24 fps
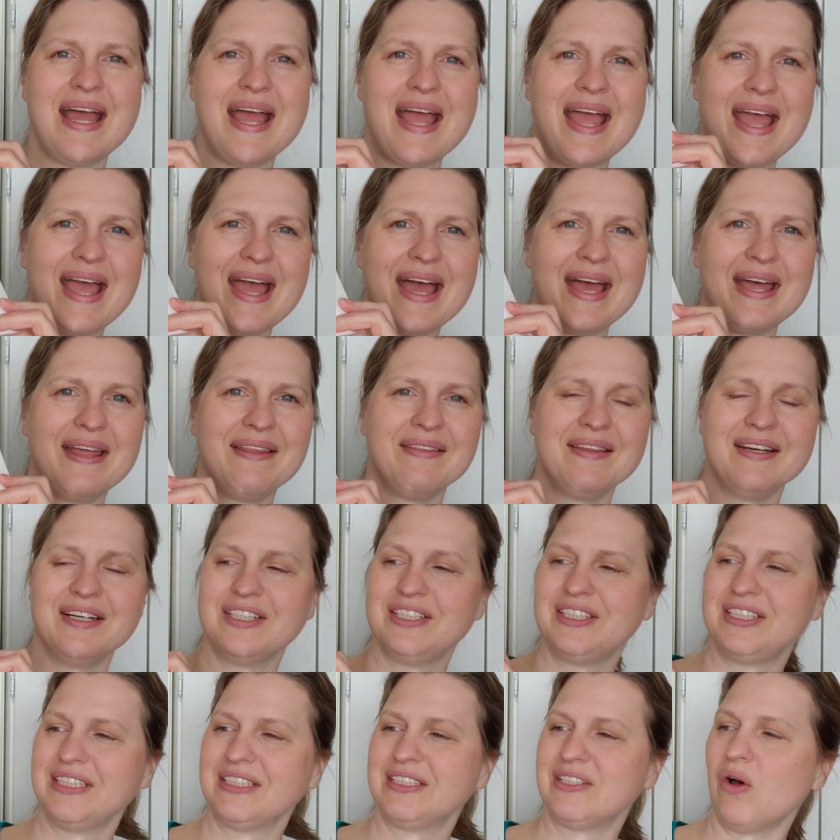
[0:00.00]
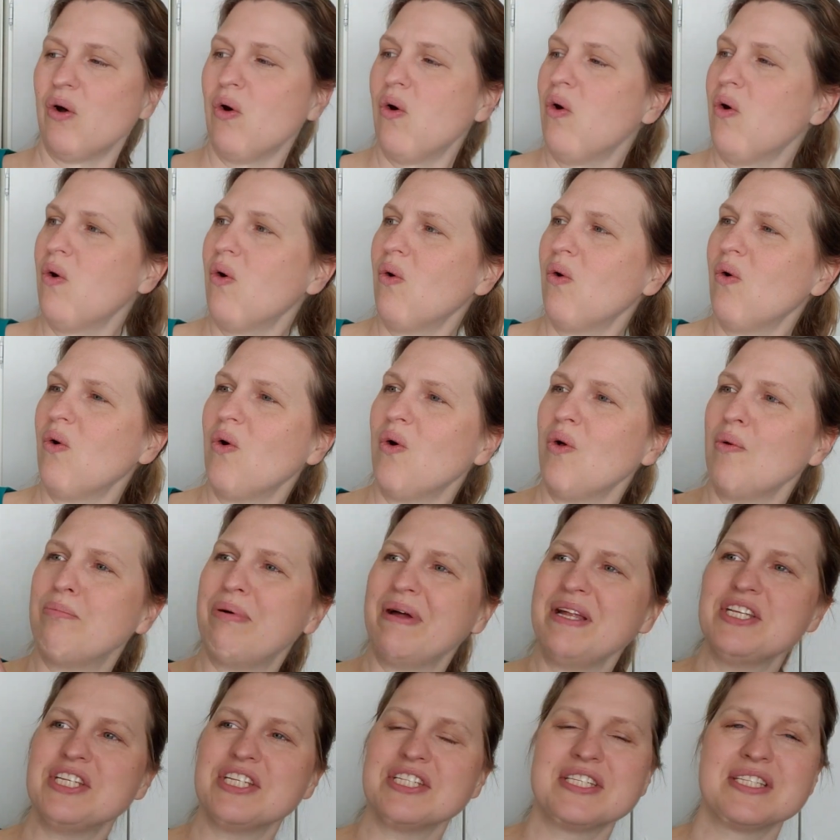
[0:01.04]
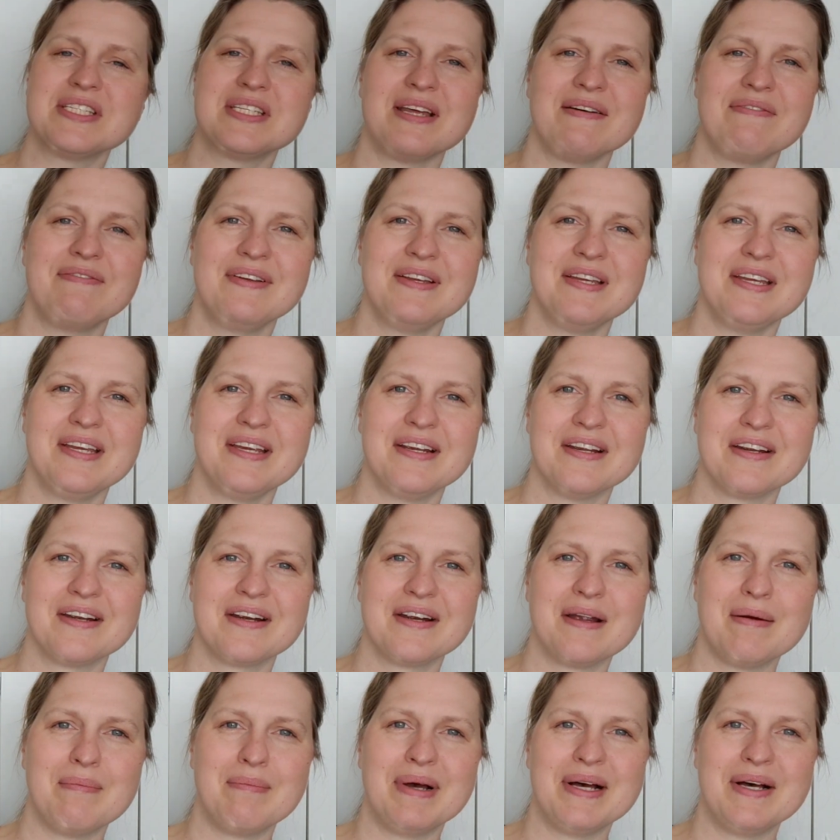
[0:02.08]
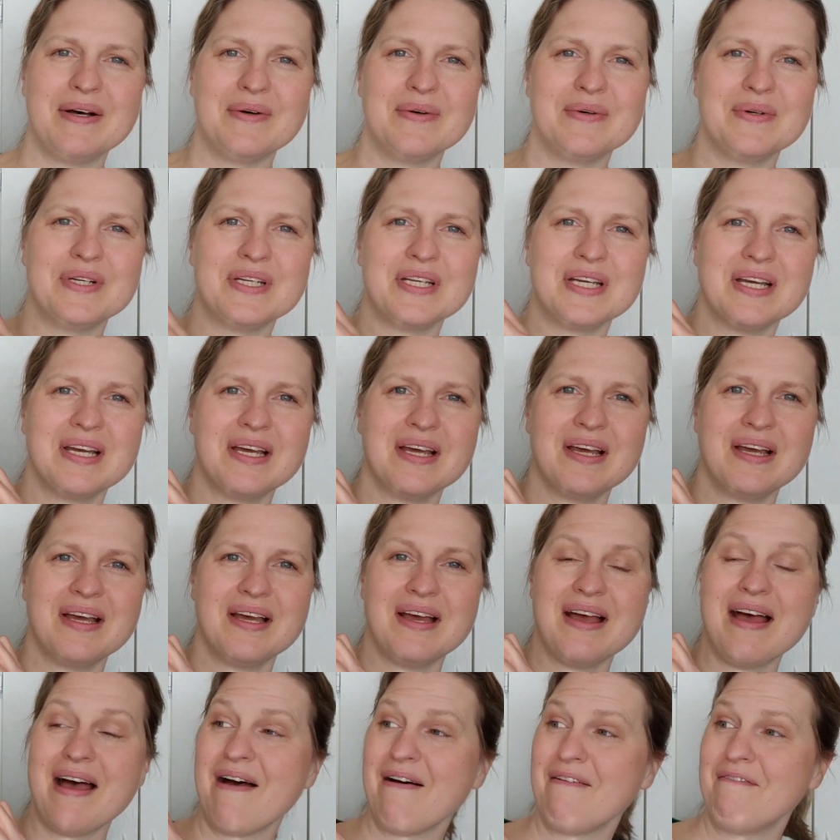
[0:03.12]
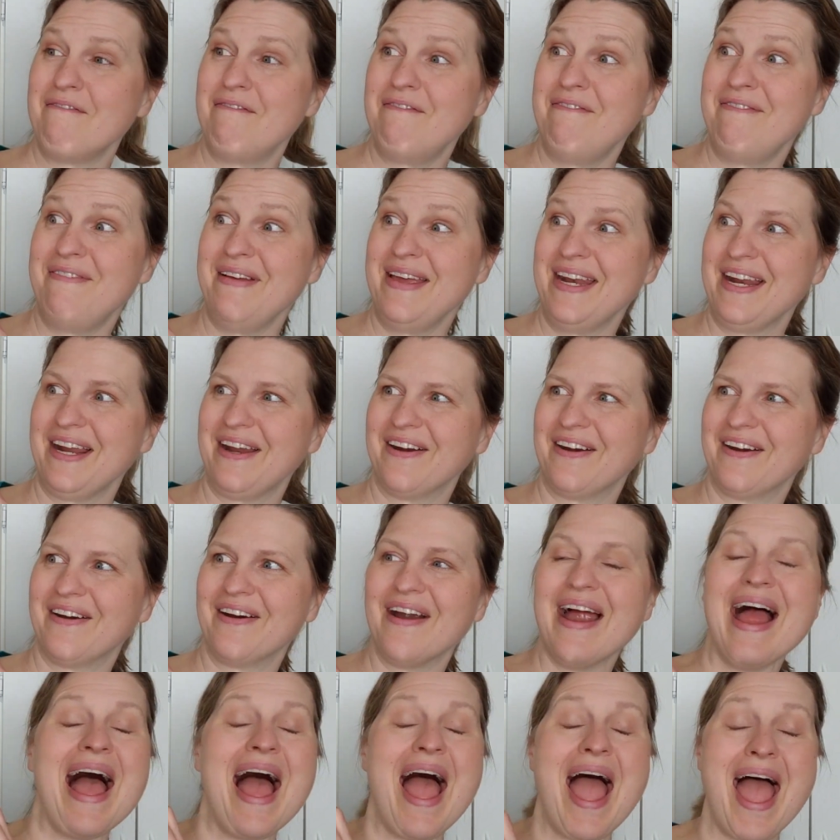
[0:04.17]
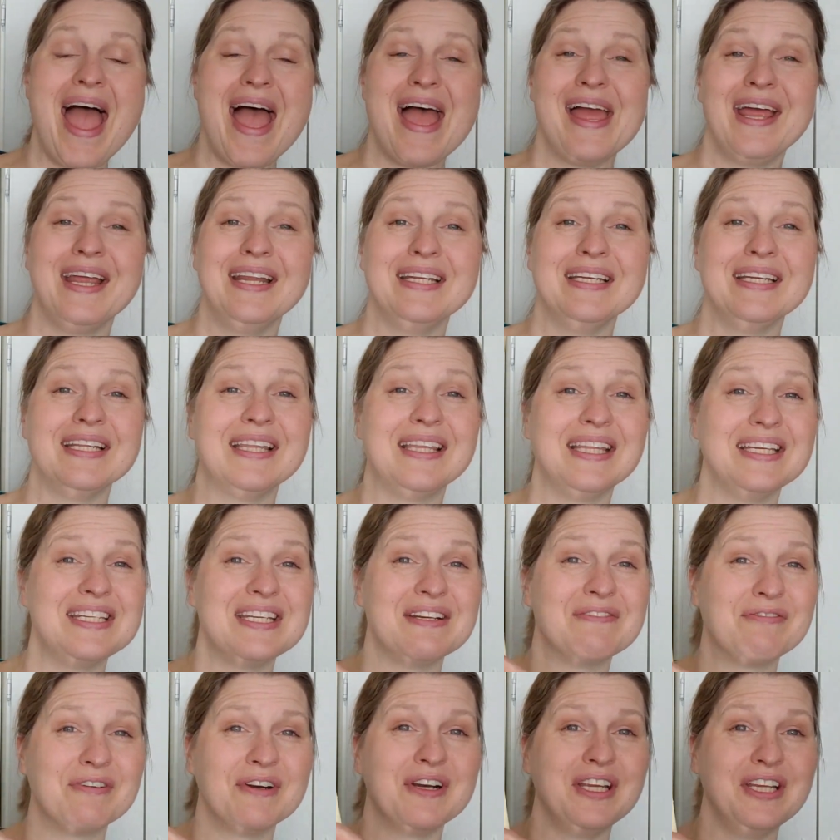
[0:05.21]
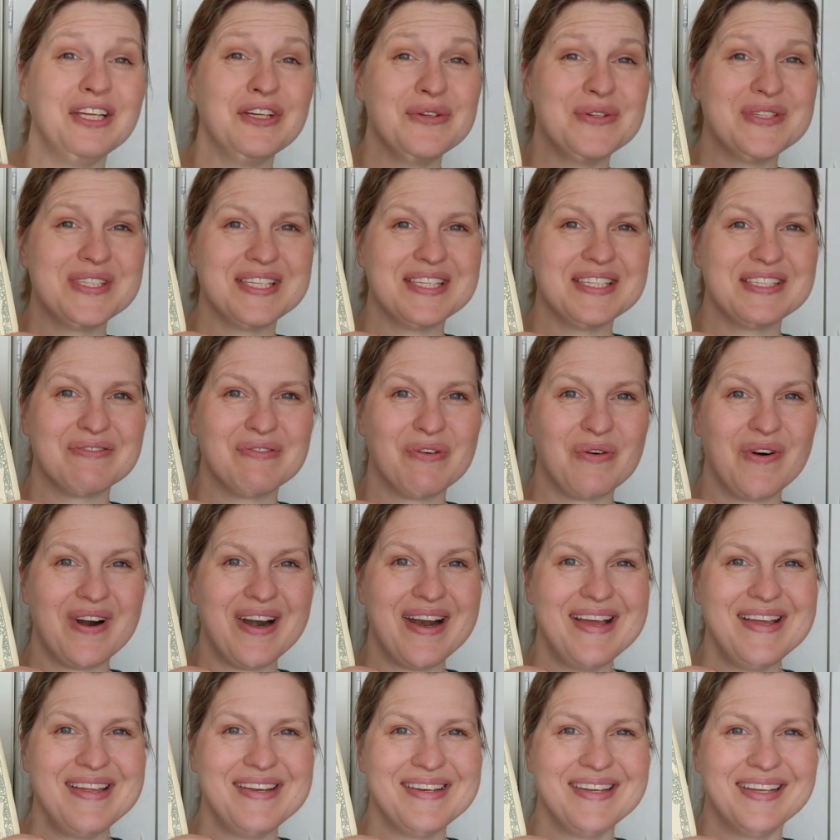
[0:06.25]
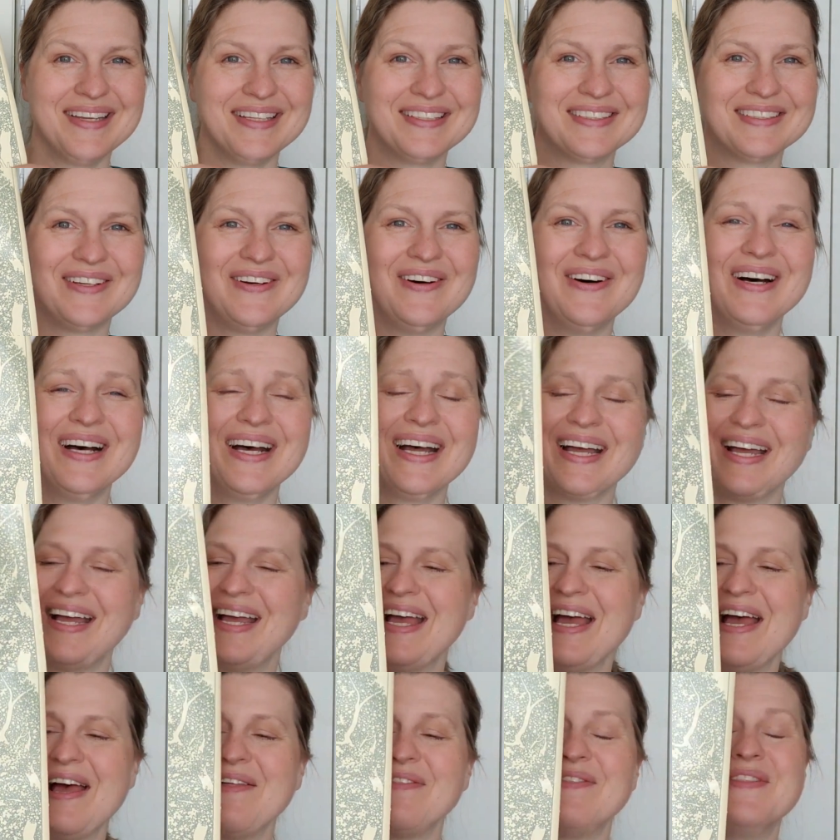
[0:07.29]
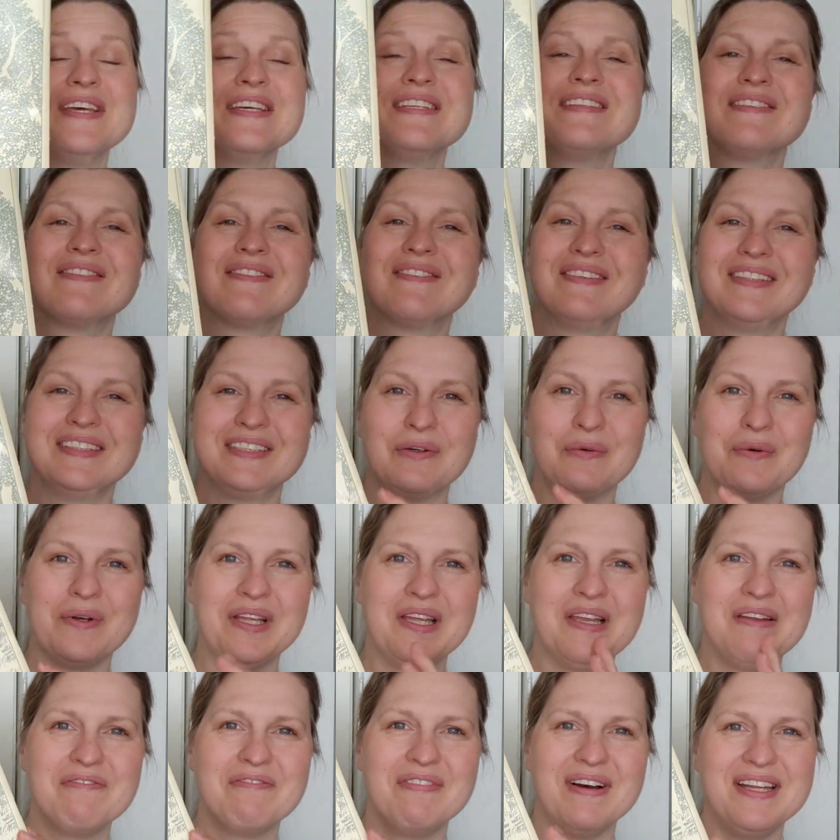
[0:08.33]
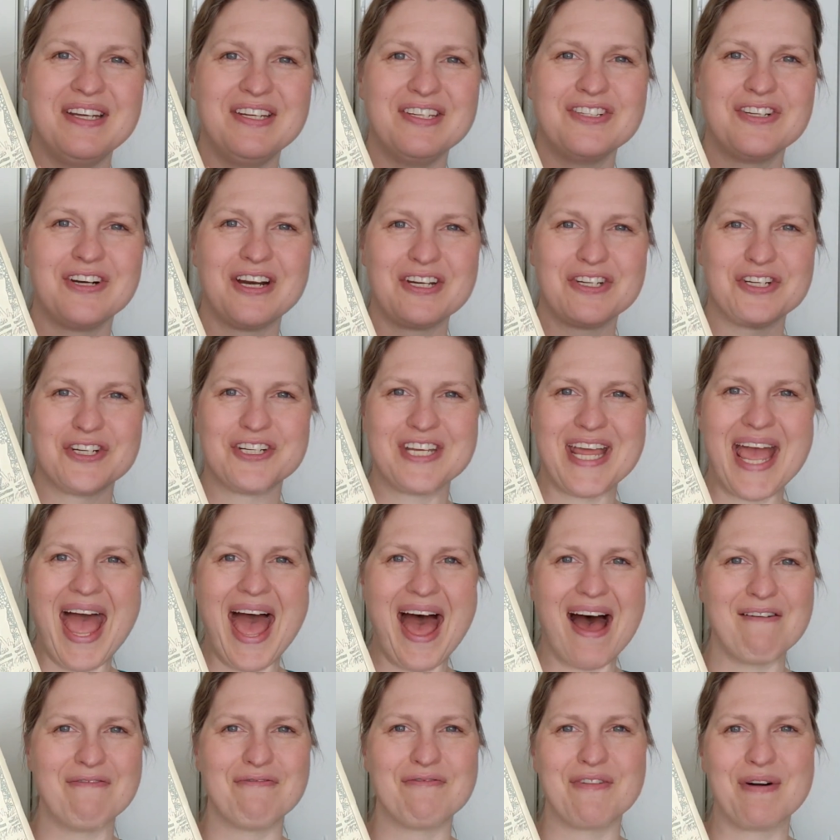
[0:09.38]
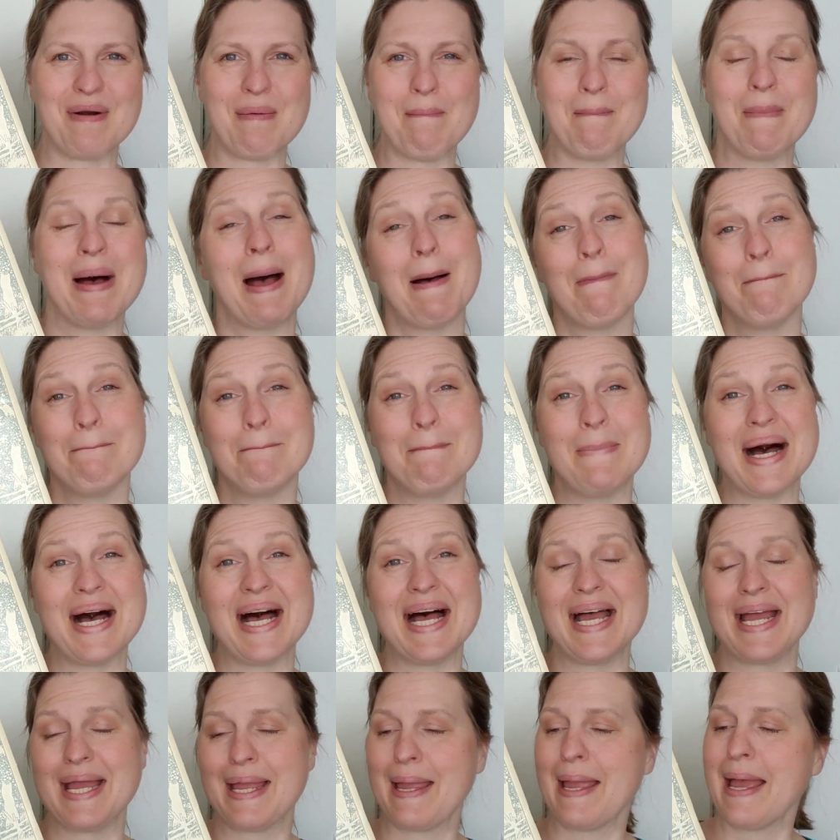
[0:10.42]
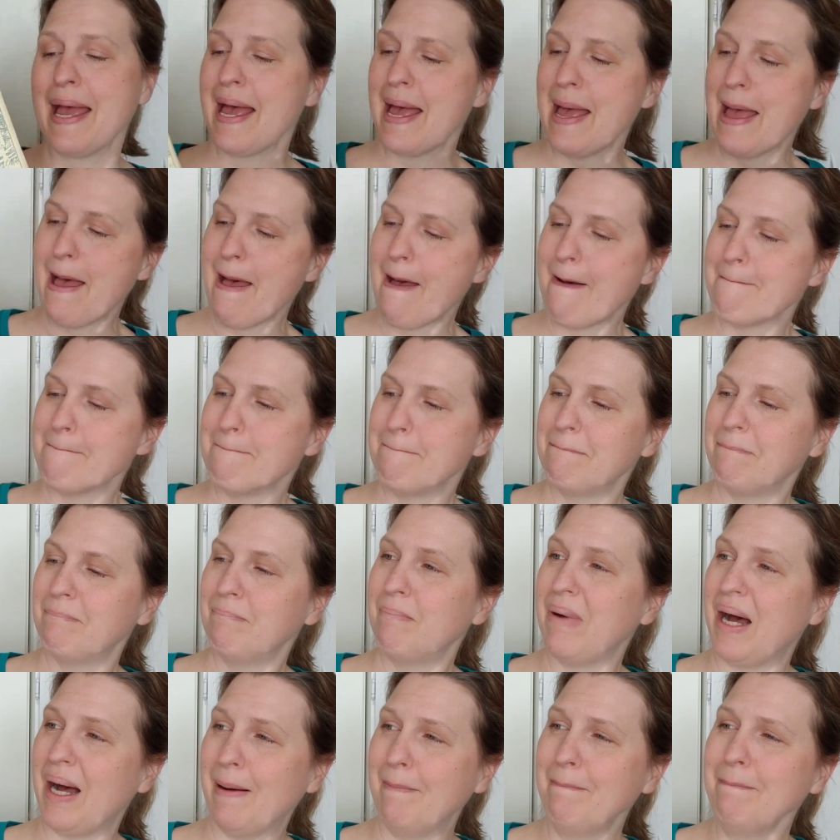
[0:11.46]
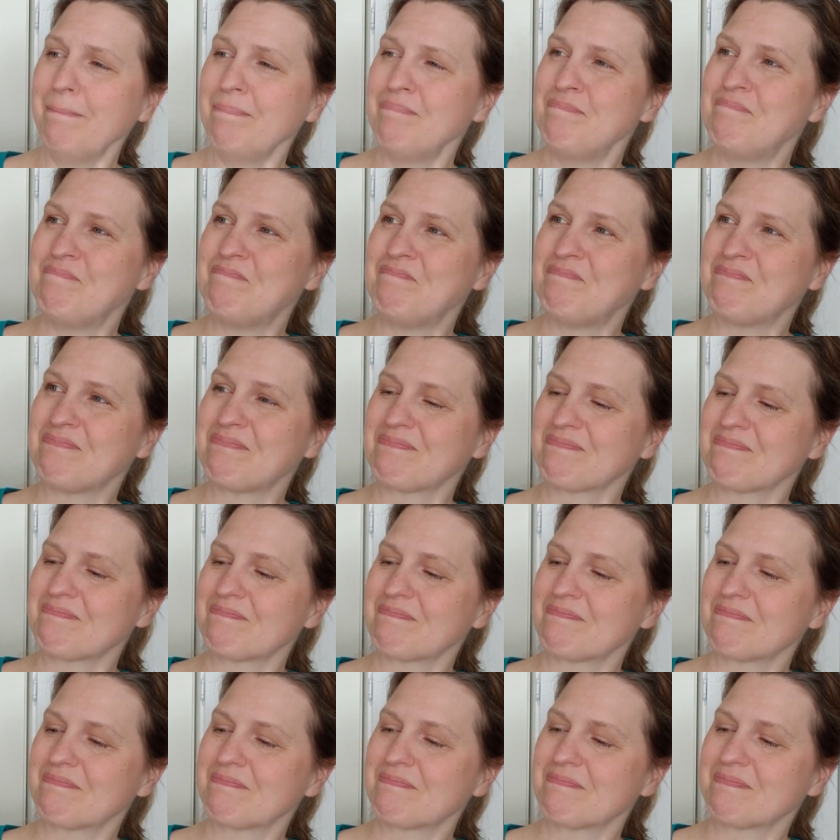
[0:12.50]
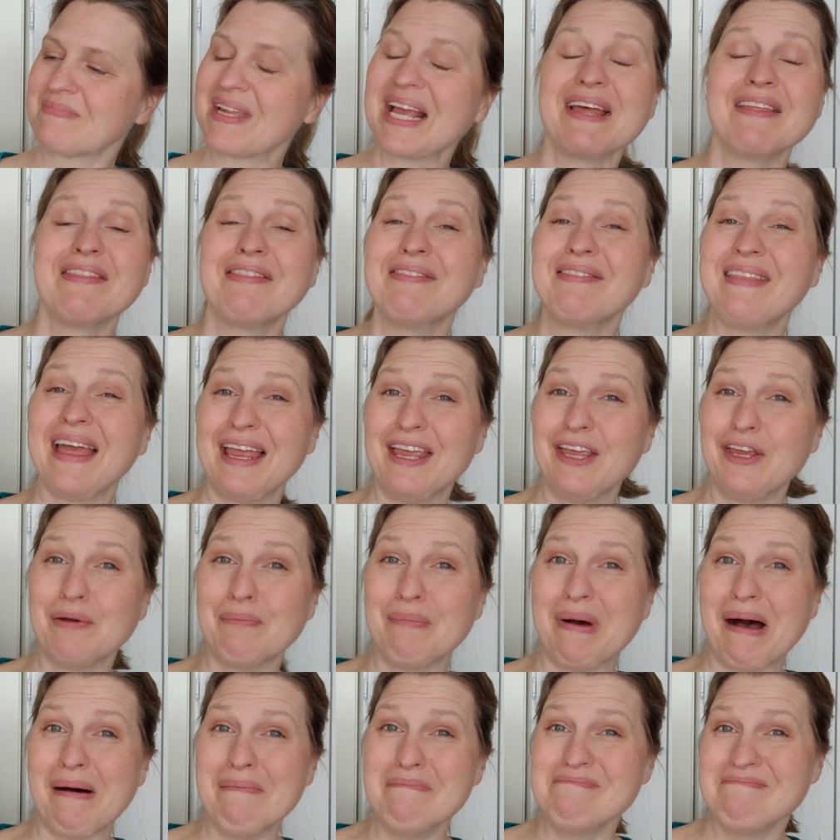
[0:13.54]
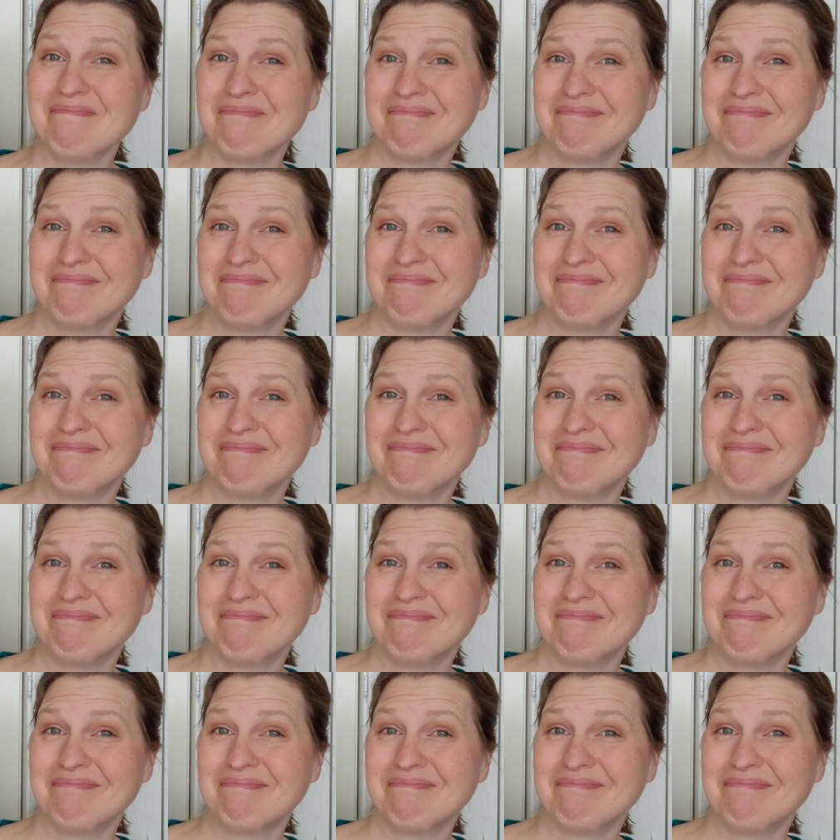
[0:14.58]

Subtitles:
And there's just a whole bunch of stuff in here about vinegar and the different uses for it. So this was a really fun treasure to have from my mom. Thank you, Mom.